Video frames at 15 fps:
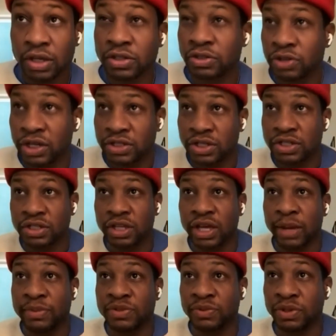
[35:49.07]
It's a transition
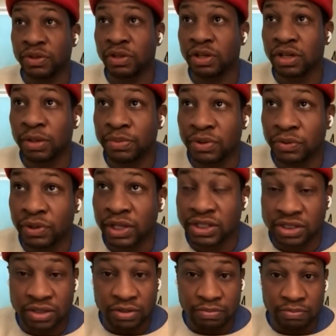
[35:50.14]
that happens when you look up and you
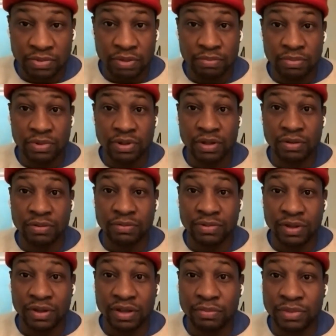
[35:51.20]
realize the the the,
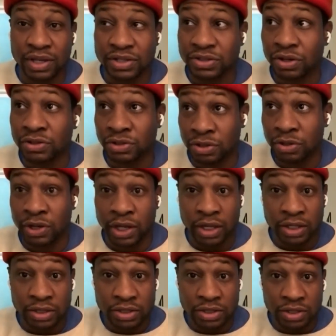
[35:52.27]
the NBA stars are your
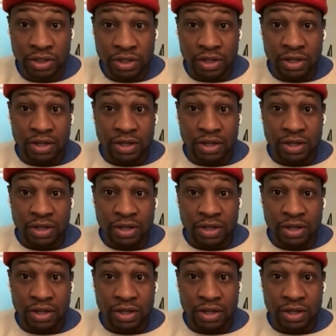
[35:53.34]
age.